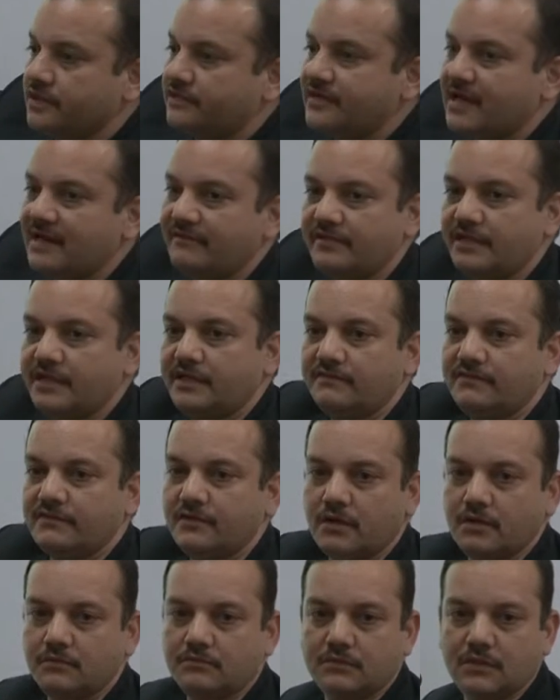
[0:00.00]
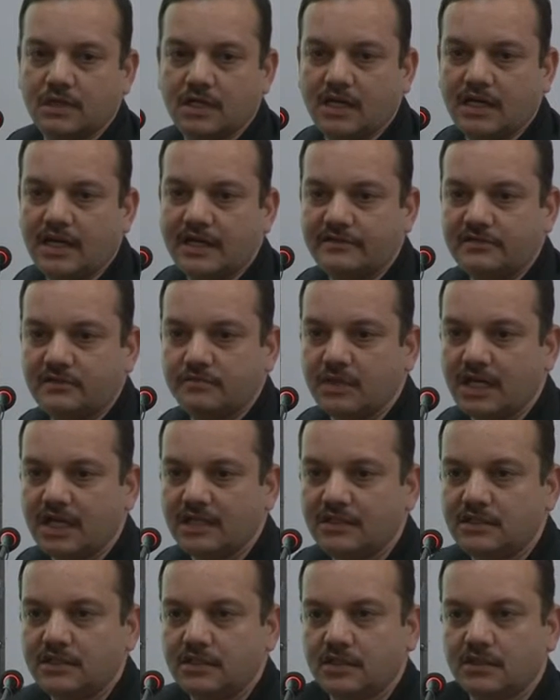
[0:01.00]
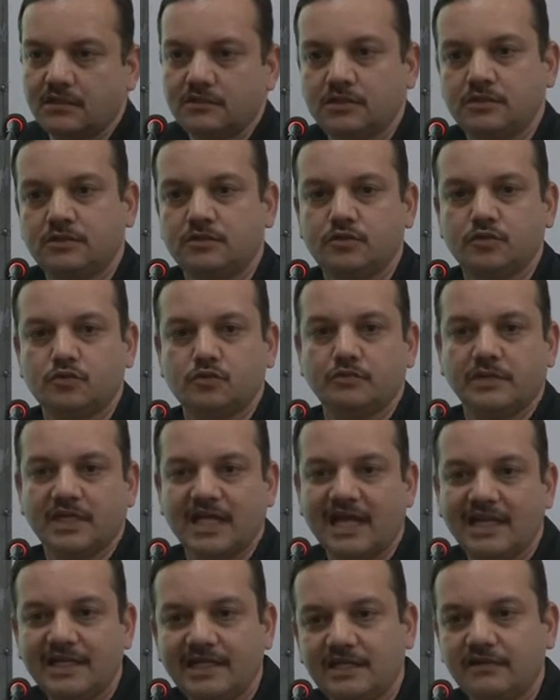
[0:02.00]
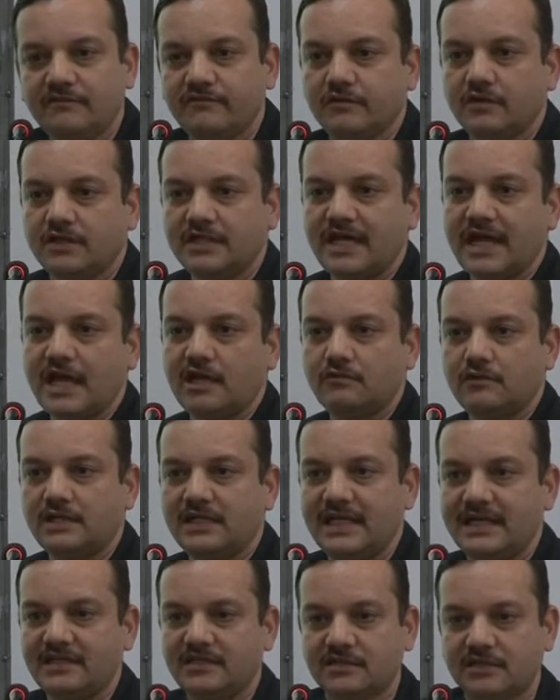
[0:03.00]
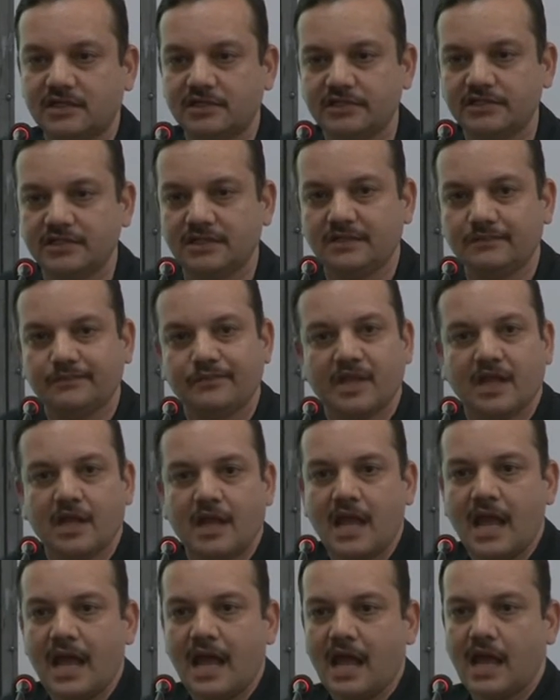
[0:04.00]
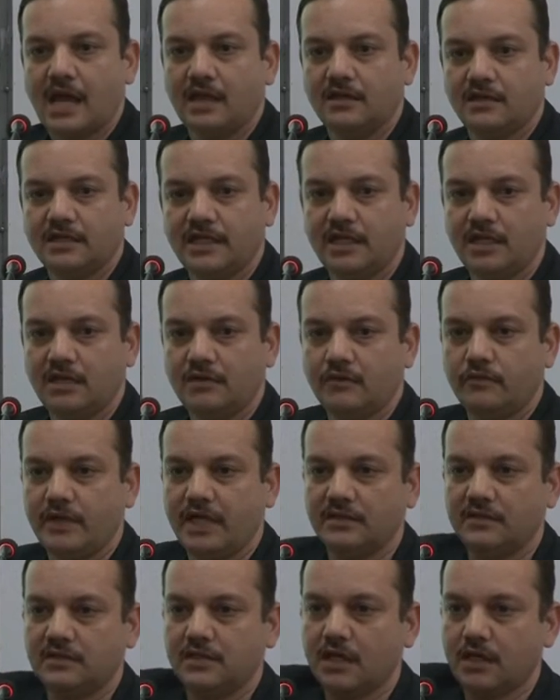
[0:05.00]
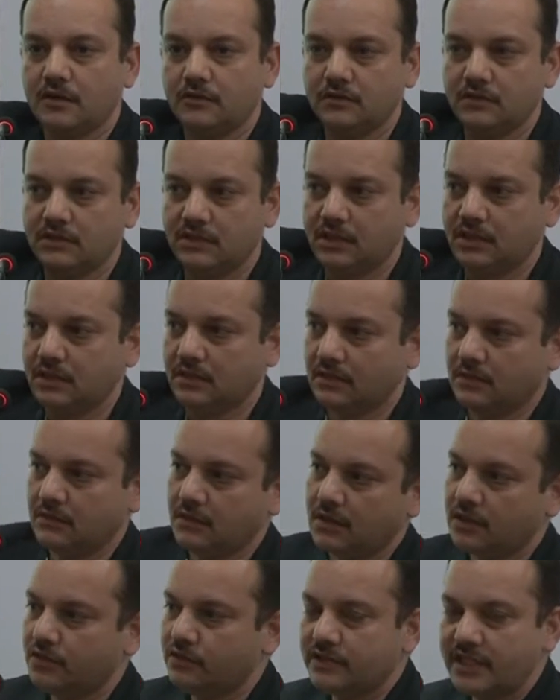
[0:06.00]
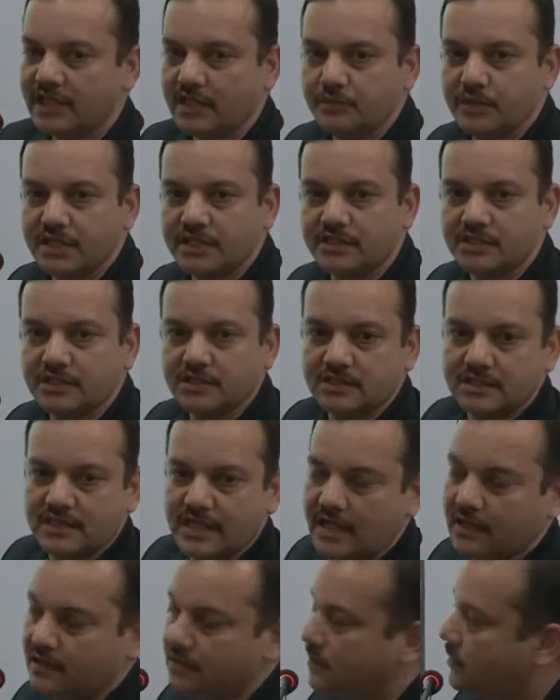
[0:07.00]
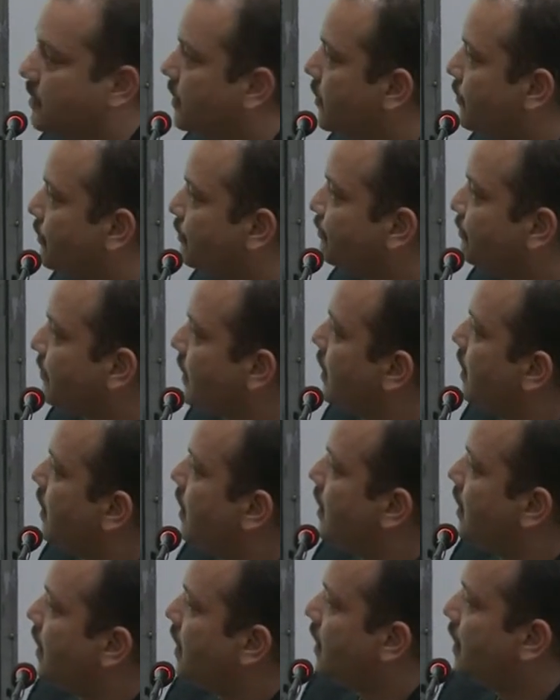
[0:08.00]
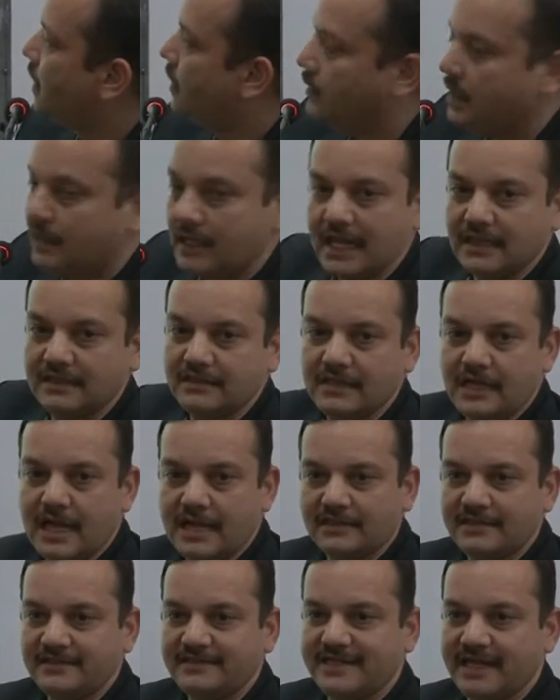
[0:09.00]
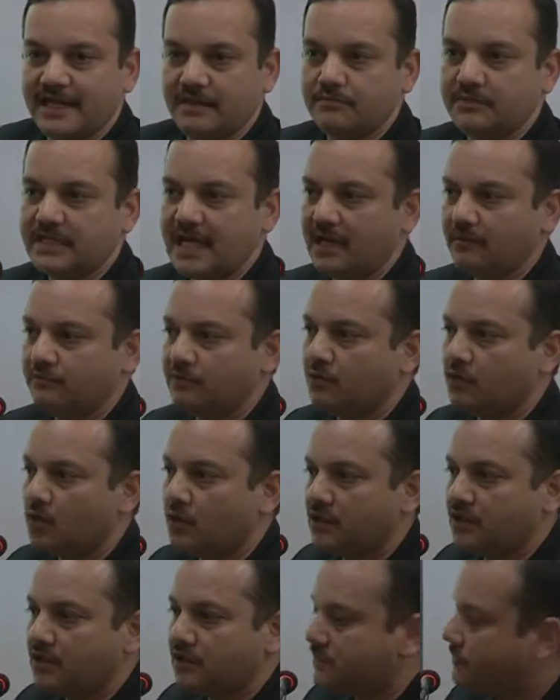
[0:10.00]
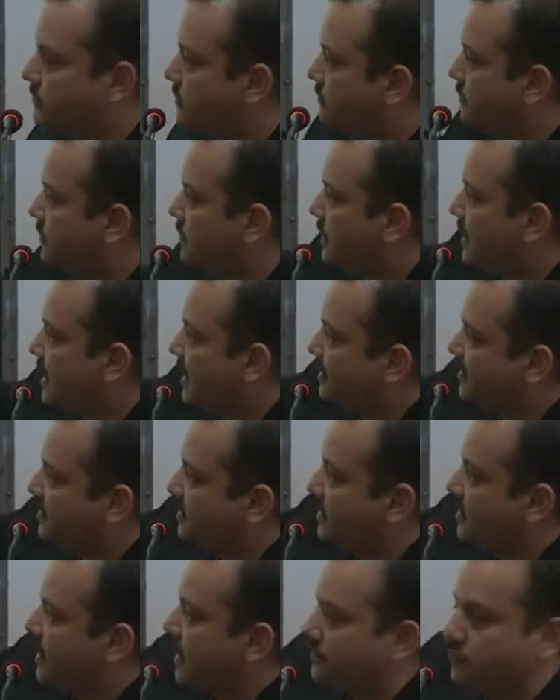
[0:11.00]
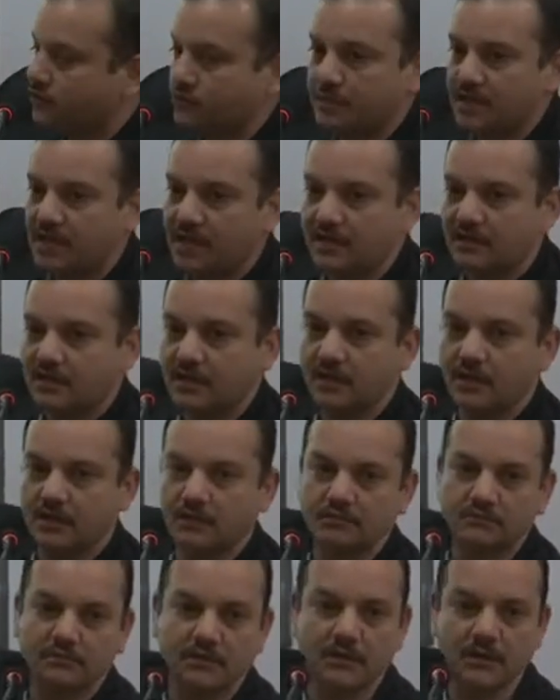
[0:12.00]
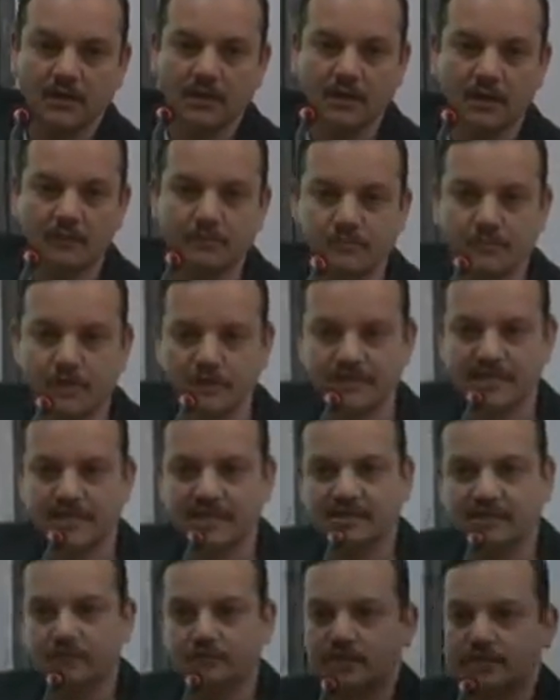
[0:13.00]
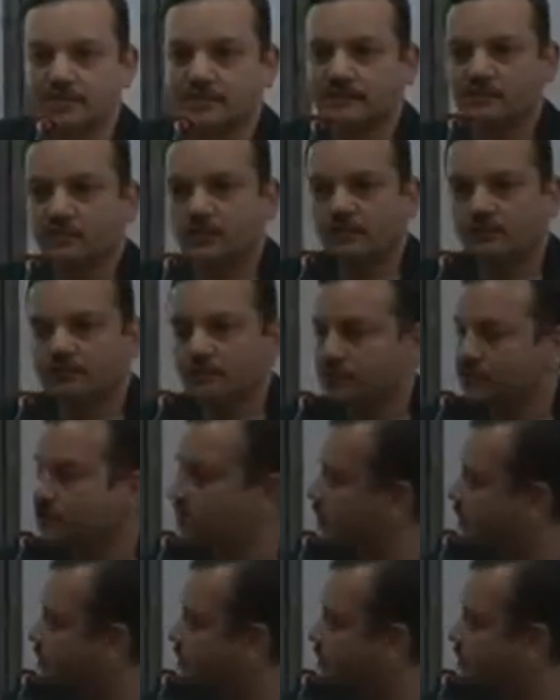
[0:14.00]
were traveling from Hyderabad to Manali for their annual excursion, and they went down to take pictures. And at the same time, the waters from the Larji Hydro Power project, which is almost